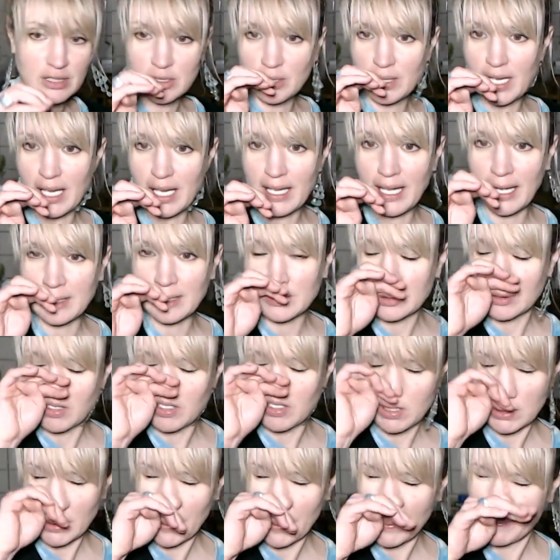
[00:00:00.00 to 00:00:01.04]
do get
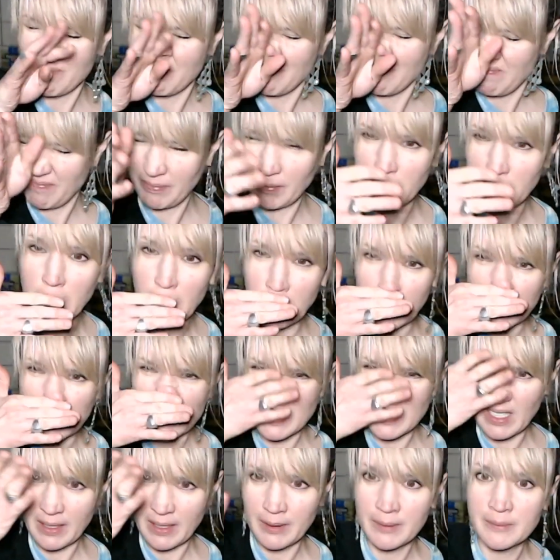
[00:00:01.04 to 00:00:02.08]
cancelled, so you
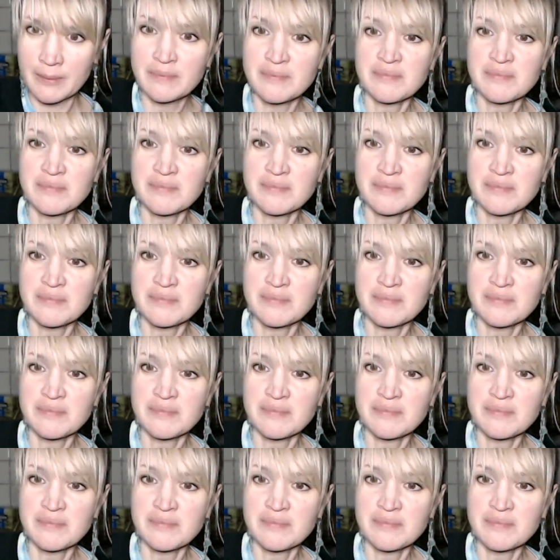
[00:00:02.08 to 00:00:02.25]
also